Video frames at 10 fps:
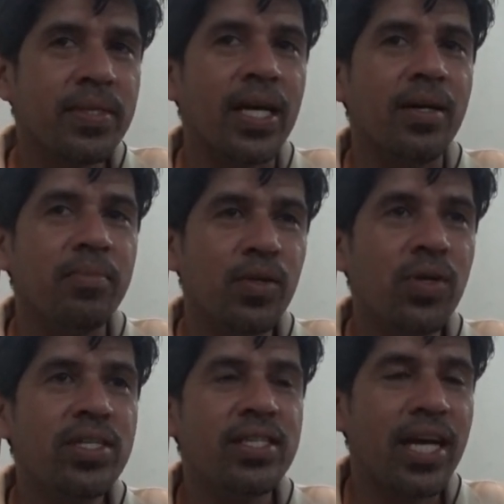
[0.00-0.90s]
Yeah, but
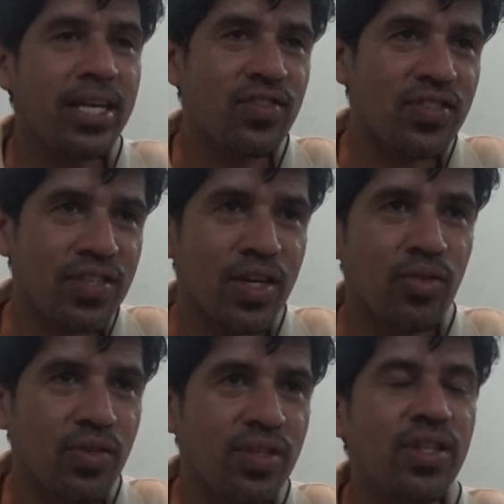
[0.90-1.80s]
what is nice is now
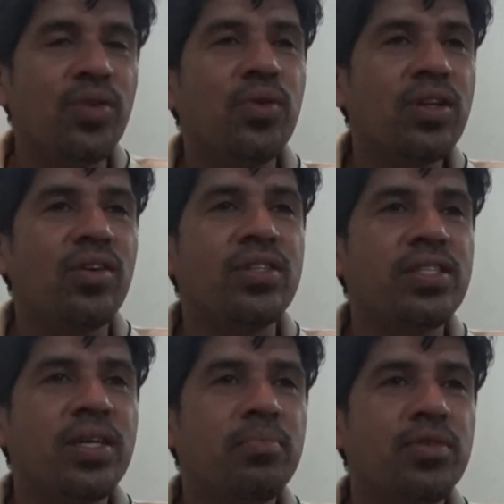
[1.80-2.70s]
the whole
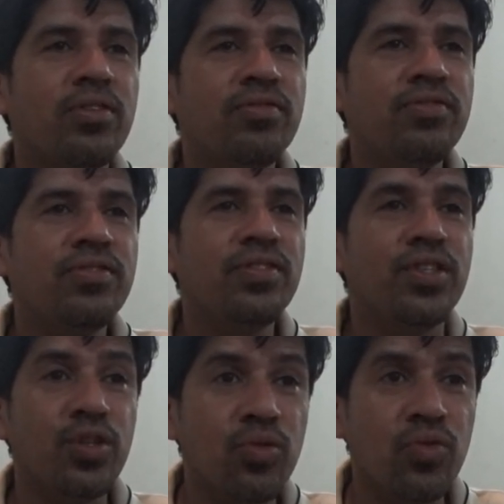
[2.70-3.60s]
concept of
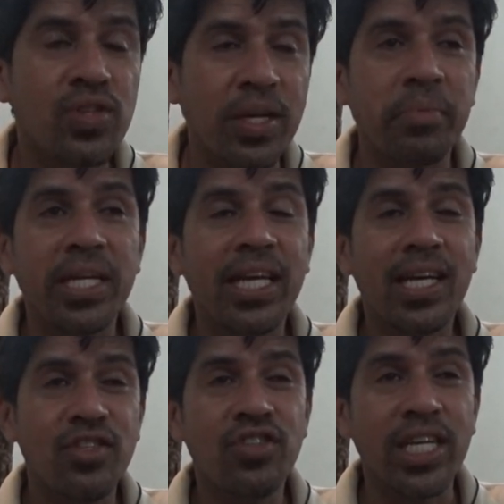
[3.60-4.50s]
news and media
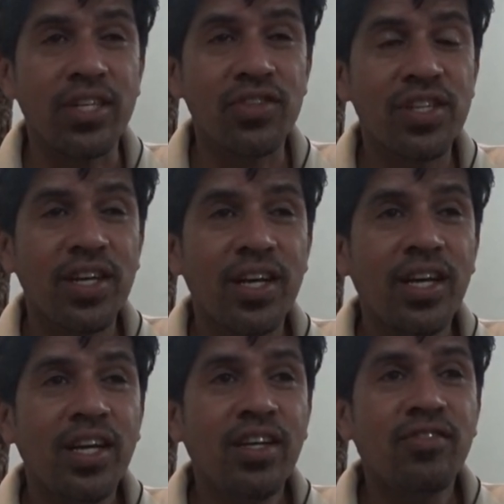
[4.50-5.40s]
has changed.
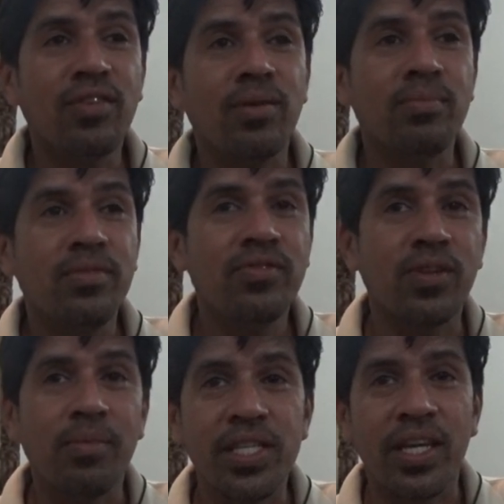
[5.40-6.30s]
Yeah, we are just
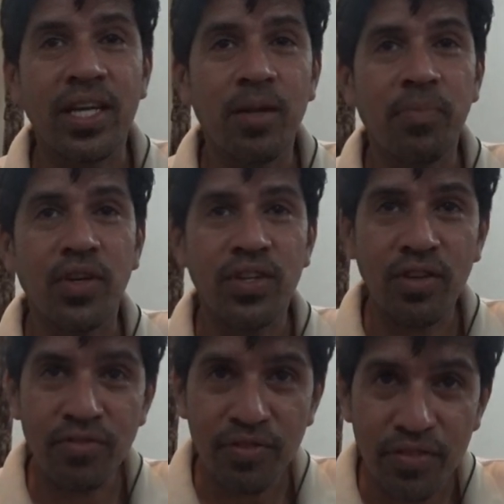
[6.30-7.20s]
sitting and talking. From a single point
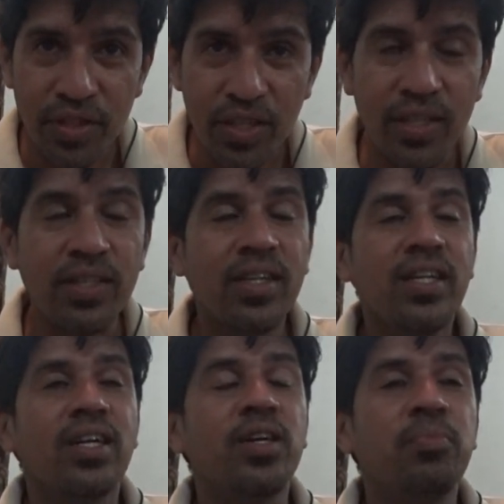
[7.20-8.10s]
of
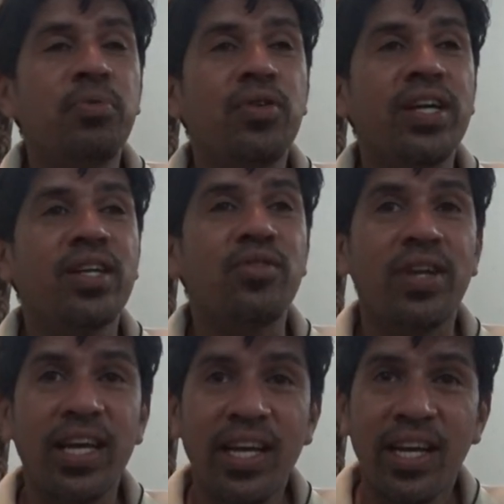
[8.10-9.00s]
reporting
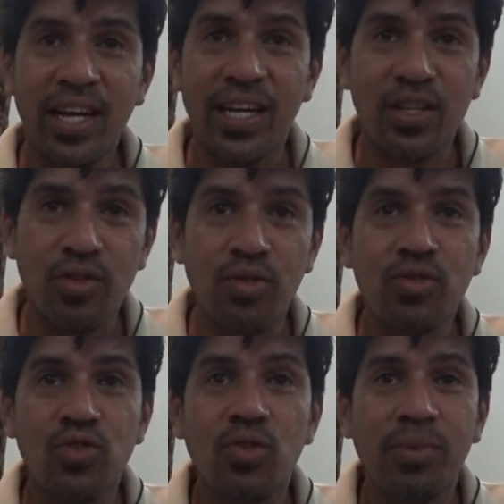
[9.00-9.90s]
today, it has grown
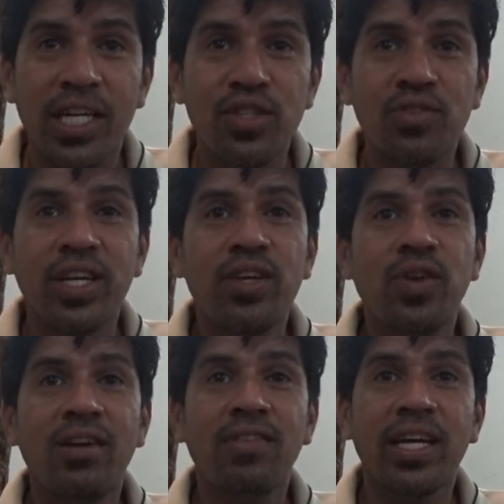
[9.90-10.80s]
so much. Today you
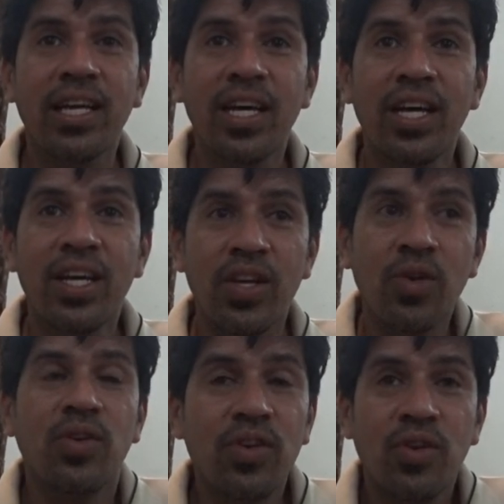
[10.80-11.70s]
have like,
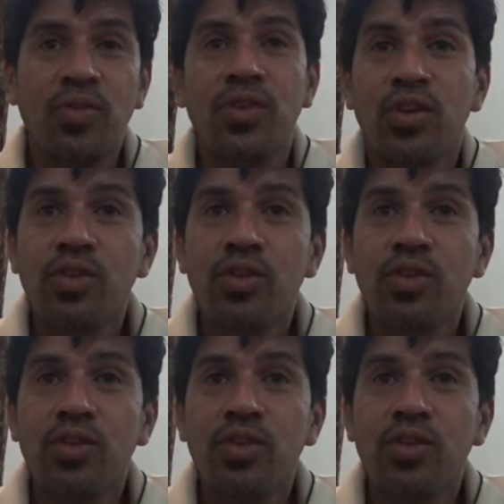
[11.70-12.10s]
your